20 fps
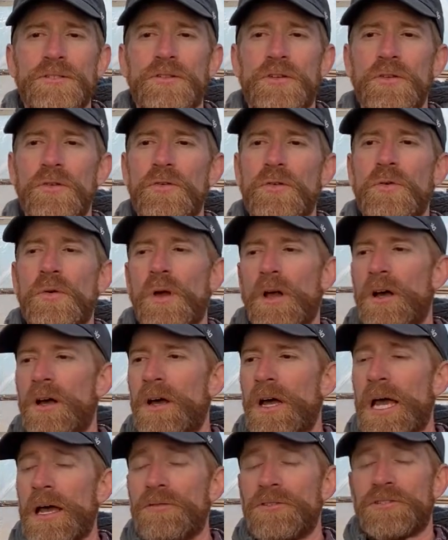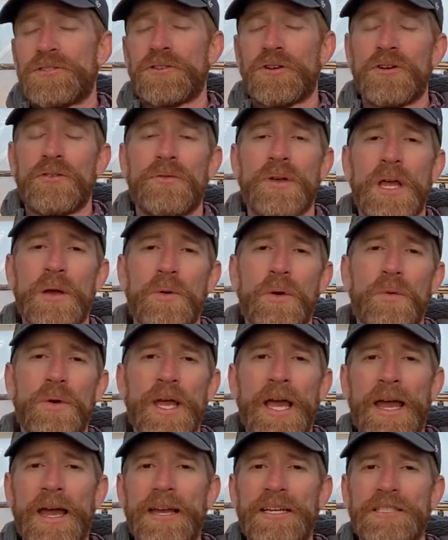to have a survey where we
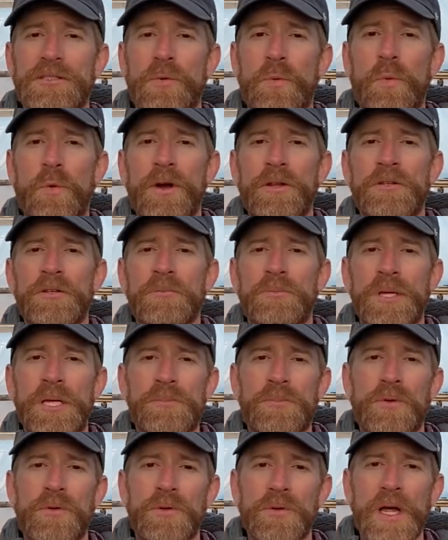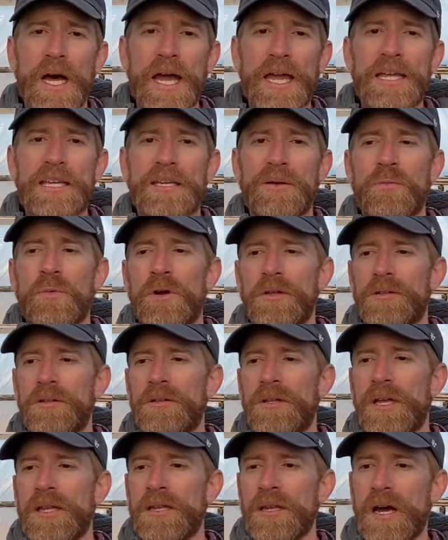asked what did people like and what did
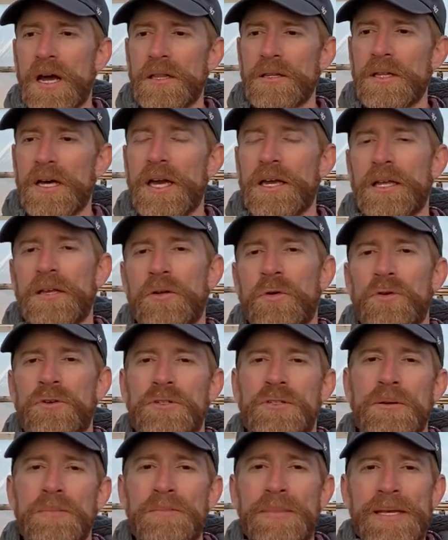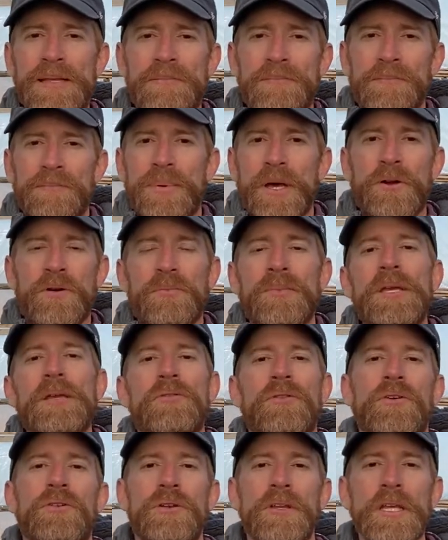they not like in order to better meet
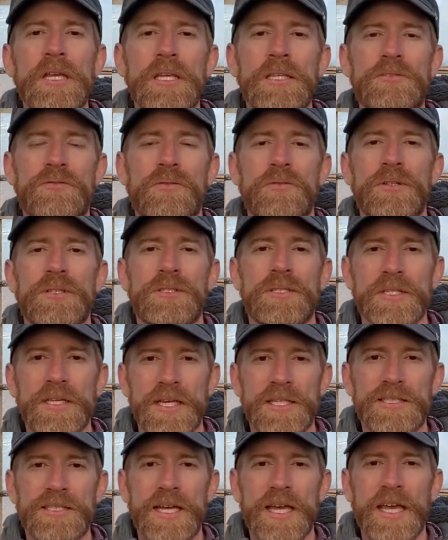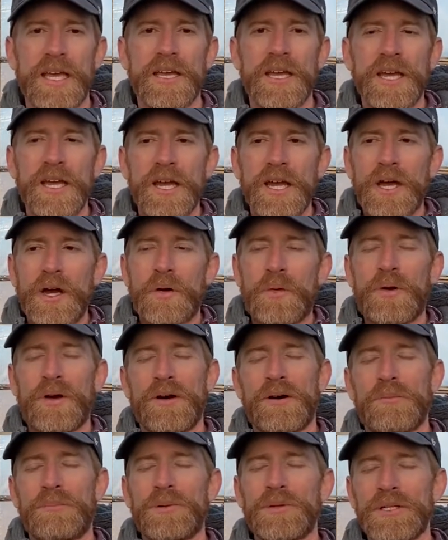their needs for the CSA.
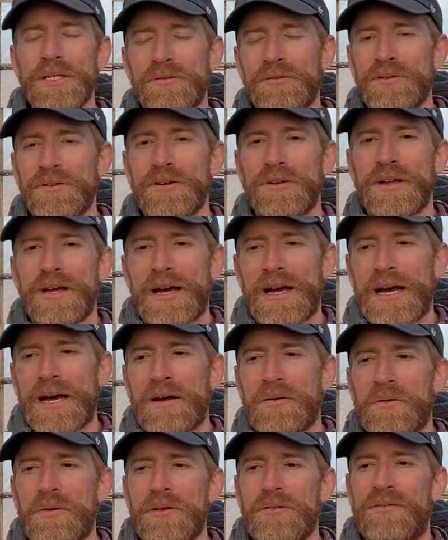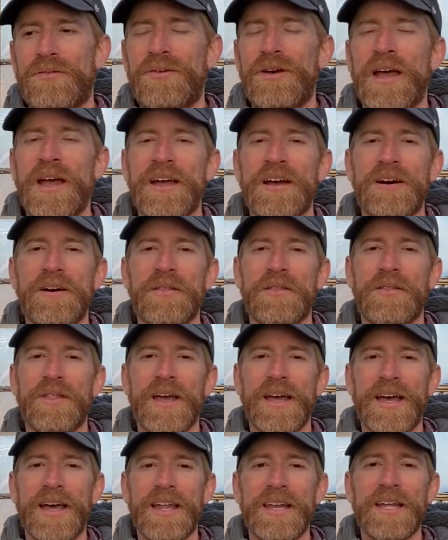Well, believe it or not, we found
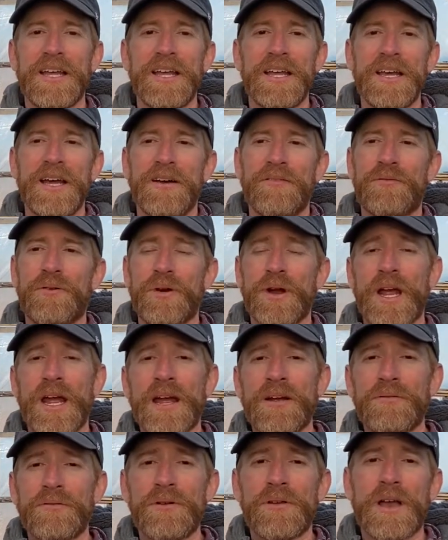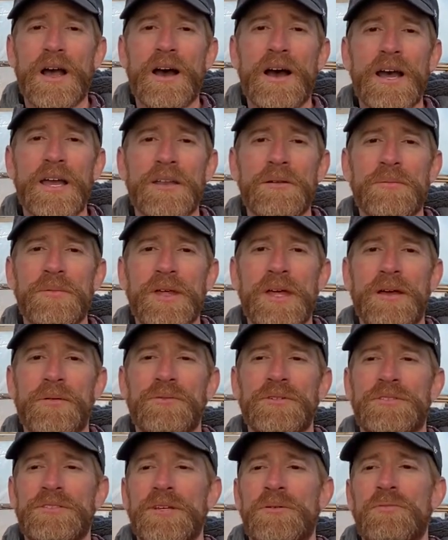that for every item that
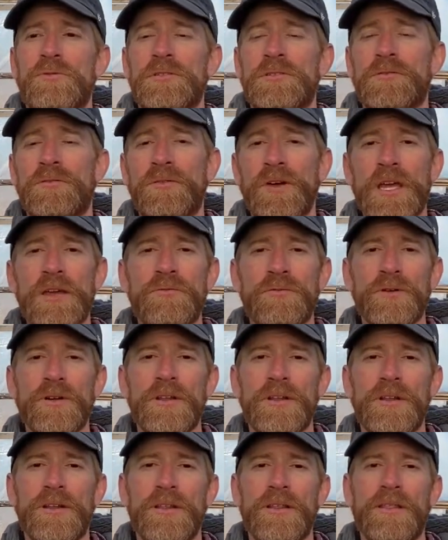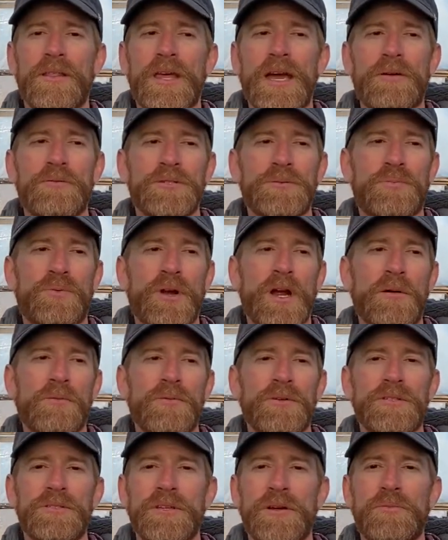was someone's favorite, that was
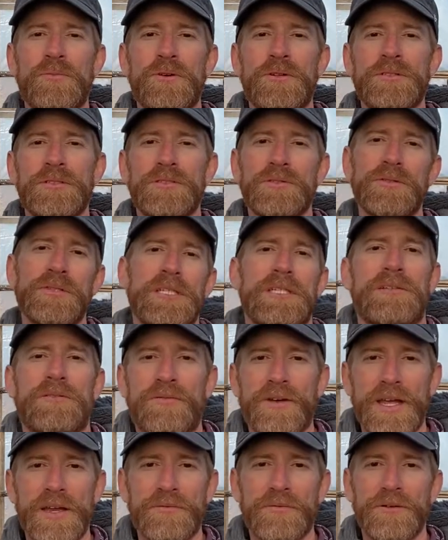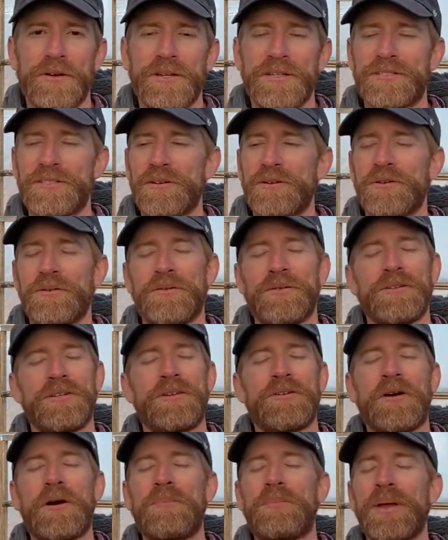probably someone's least favorite. So, you
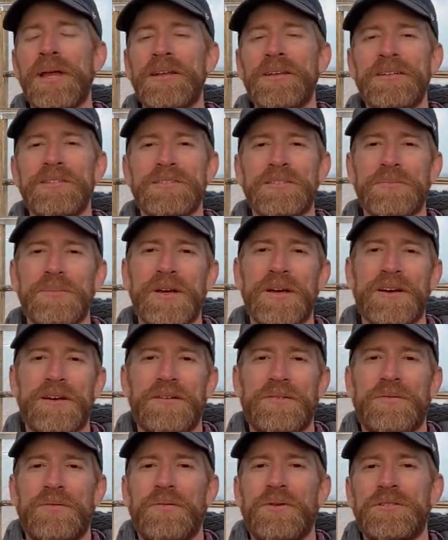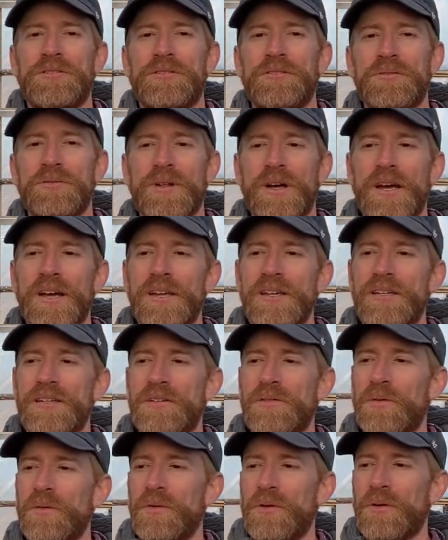know, opinions about what you like
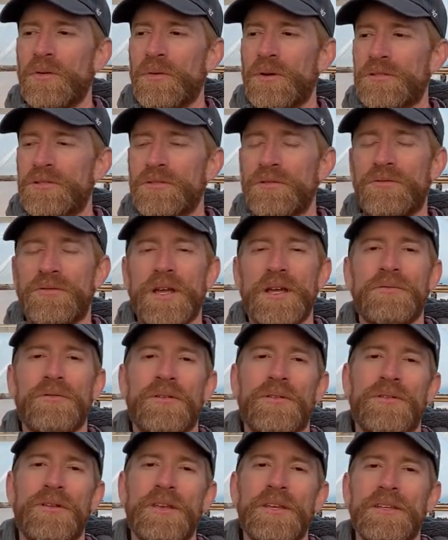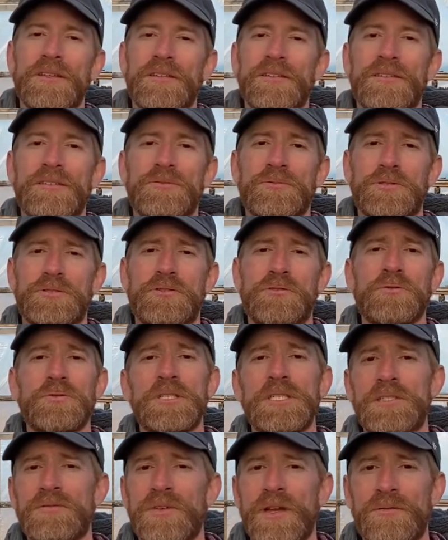or what your favorite thing is, what your
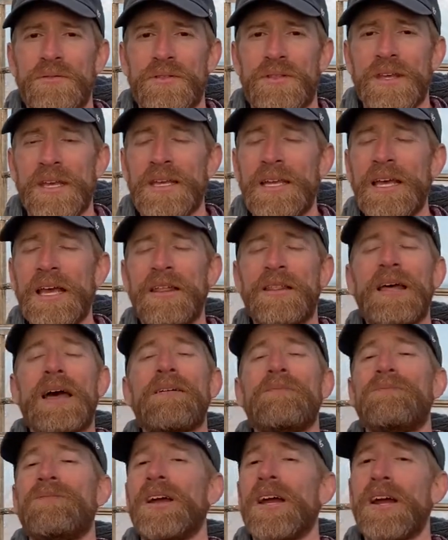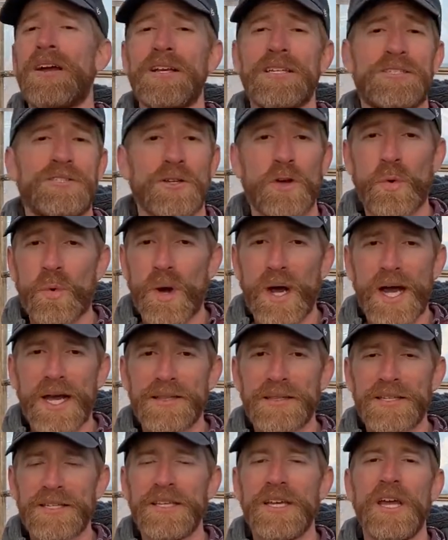least favorite thing, that varies so
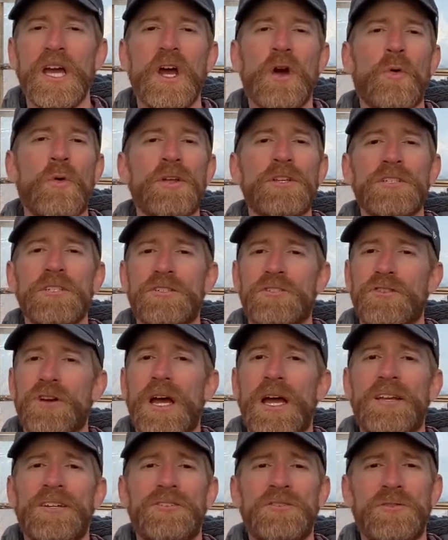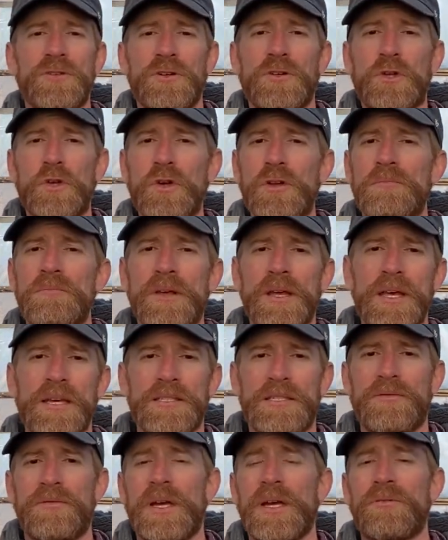widely. We just try to do a good
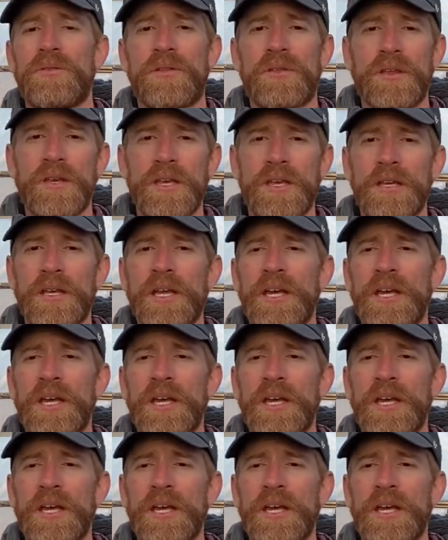mix of everything.